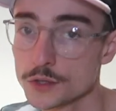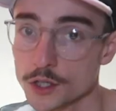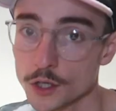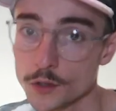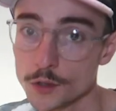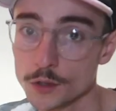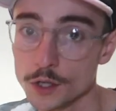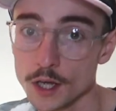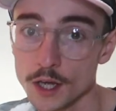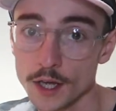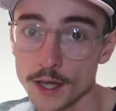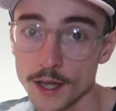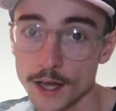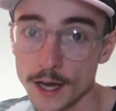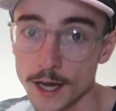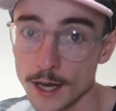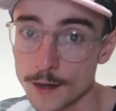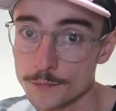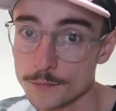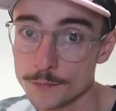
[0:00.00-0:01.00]
So
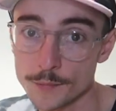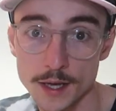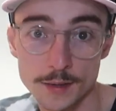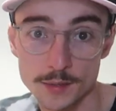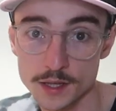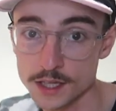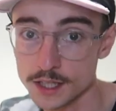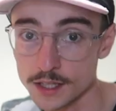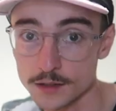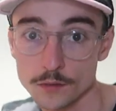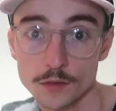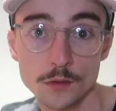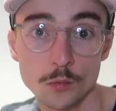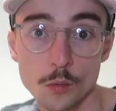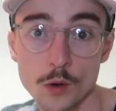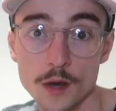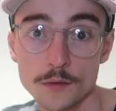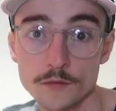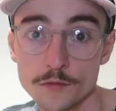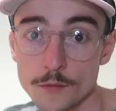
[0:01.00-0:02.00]
um, maybe the, the
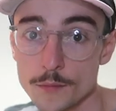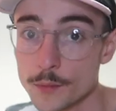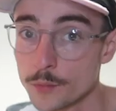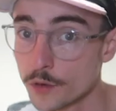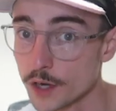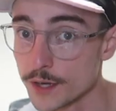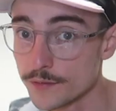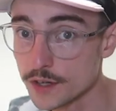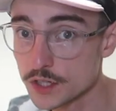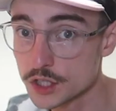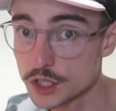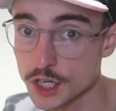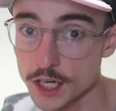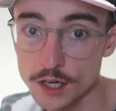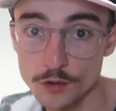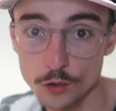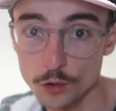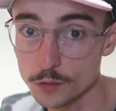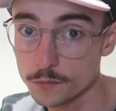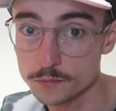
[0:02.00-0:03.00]
one from the previous
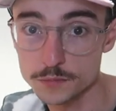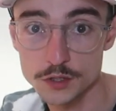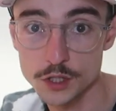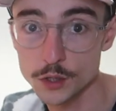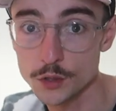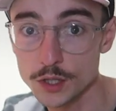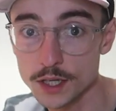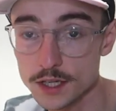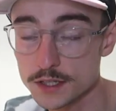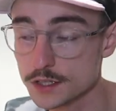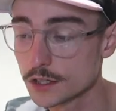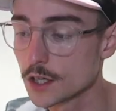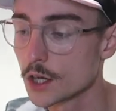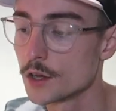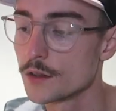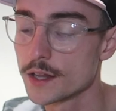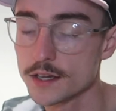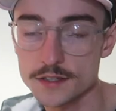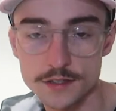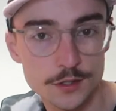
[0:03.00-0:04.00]
year or two years
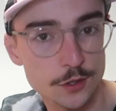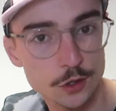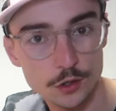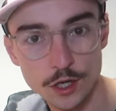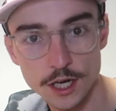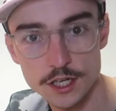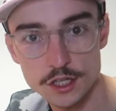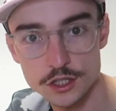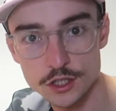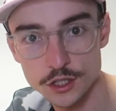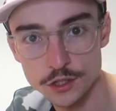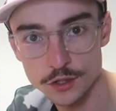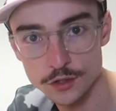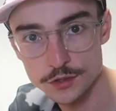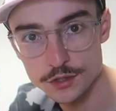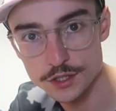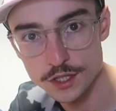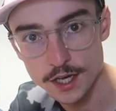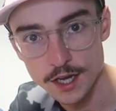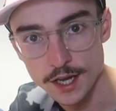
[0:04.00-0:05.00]
ago. They're still great
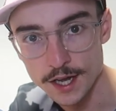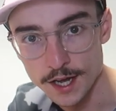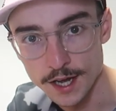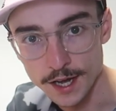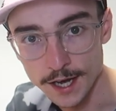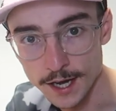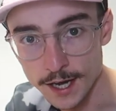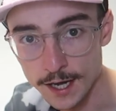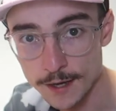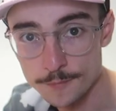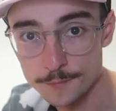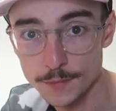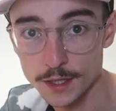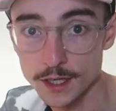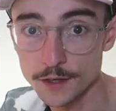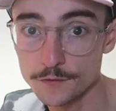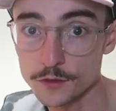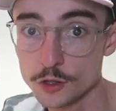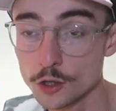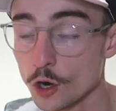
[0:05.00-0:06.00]
shoes. Um,
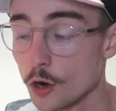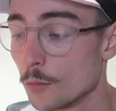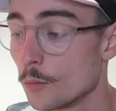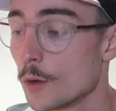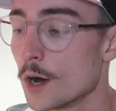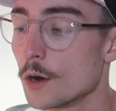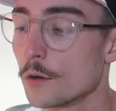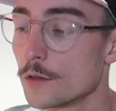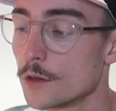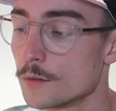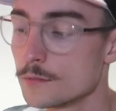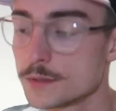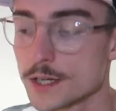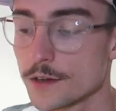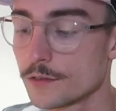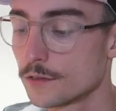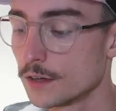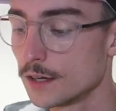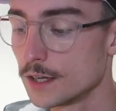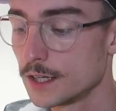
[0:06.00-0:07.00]
and if you have got on well with them,
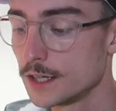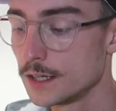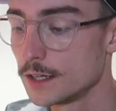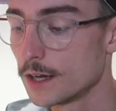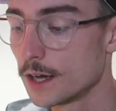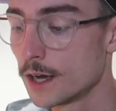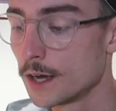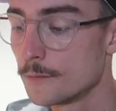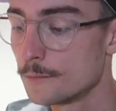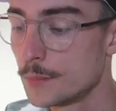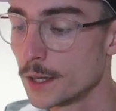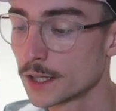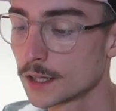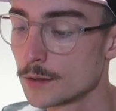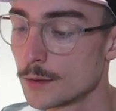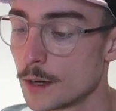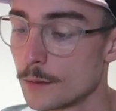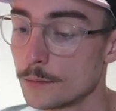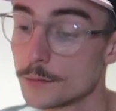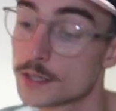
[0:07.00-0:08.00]
definitely um, pick
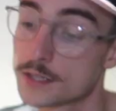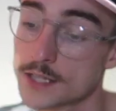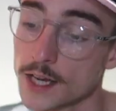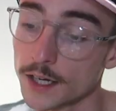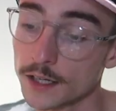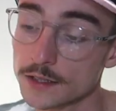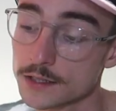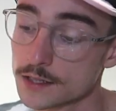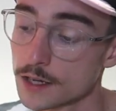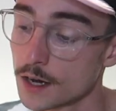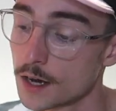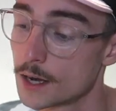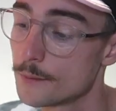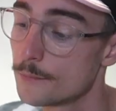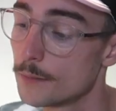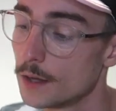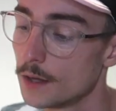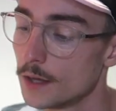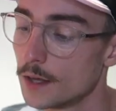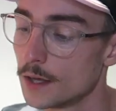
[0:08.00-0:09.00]
them up a second time.